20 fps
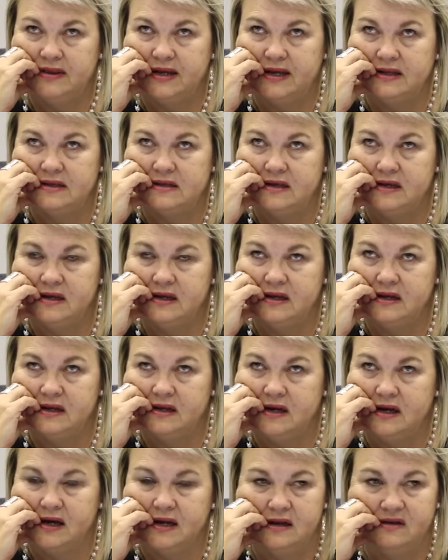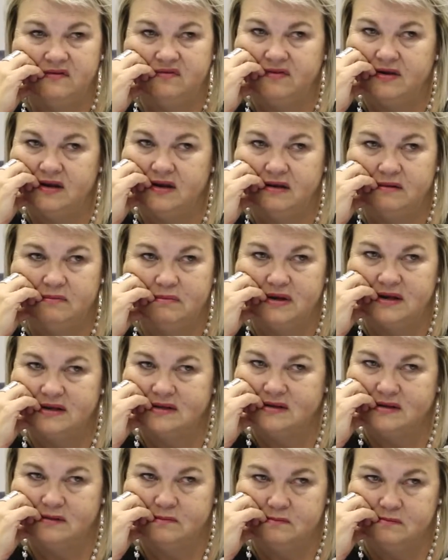that in an undefended
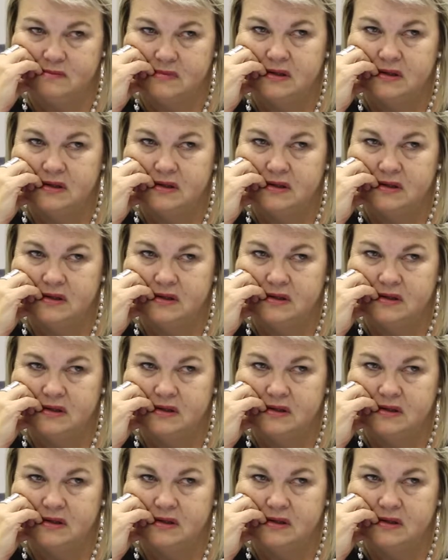matter.